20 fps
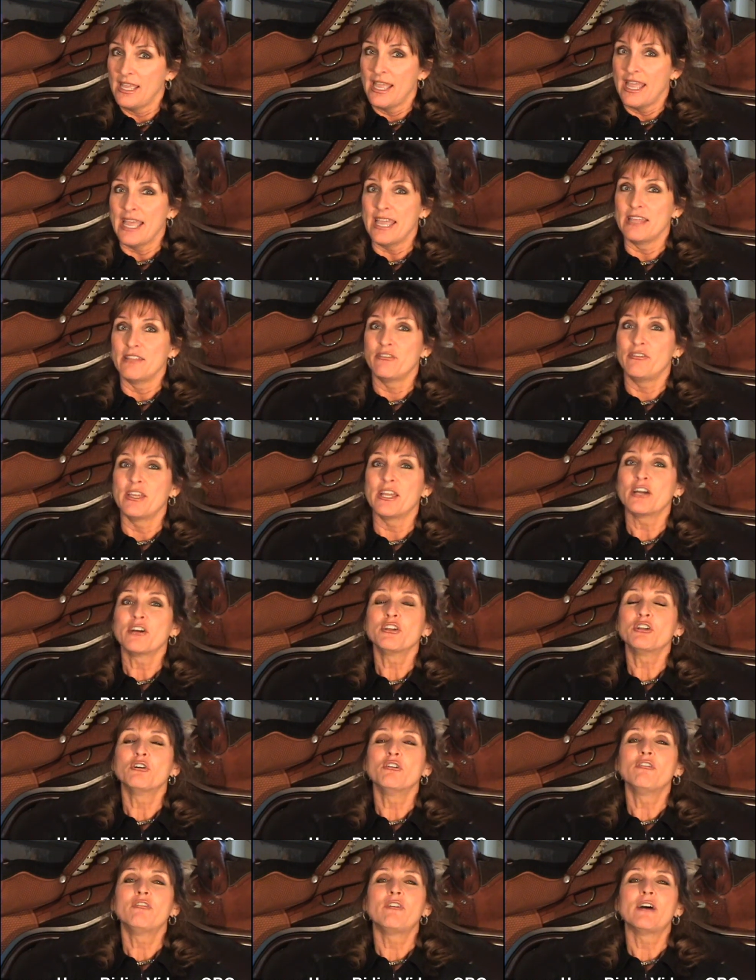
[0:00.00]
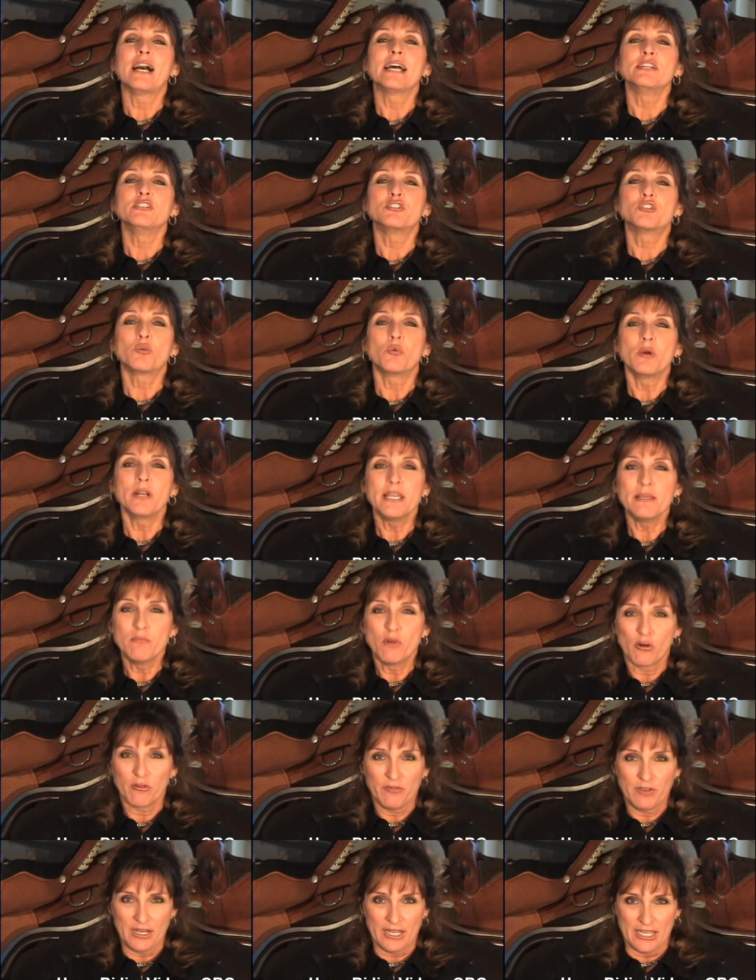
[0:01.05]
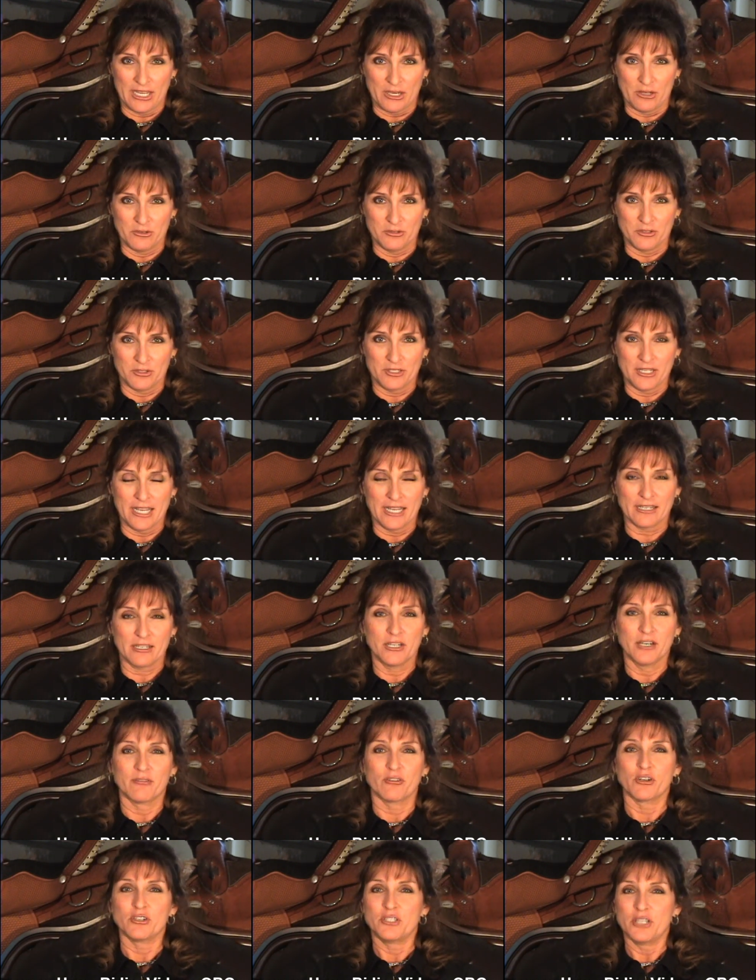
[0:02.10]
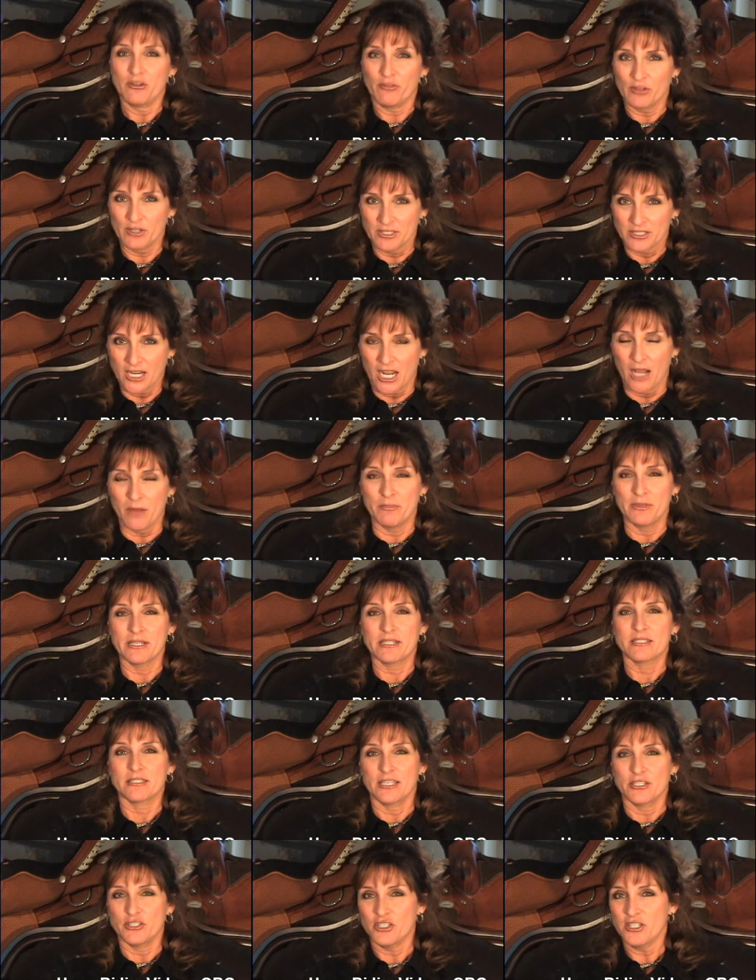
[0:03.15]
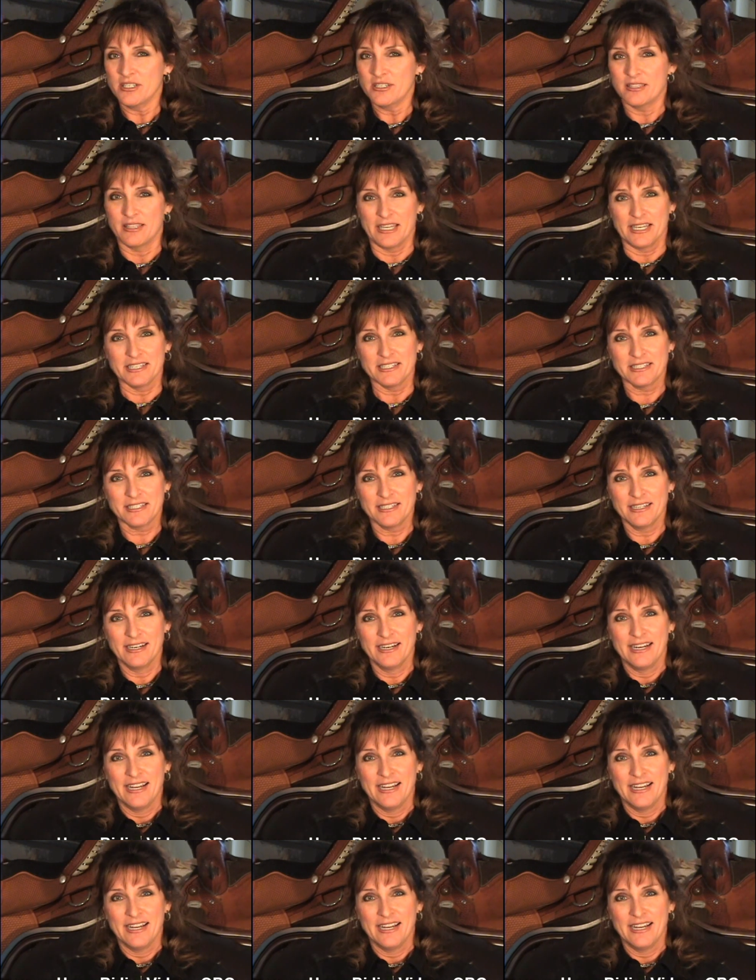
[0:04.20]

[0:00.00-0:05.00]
and there you'll find 20 more videos that cover different topics such as this,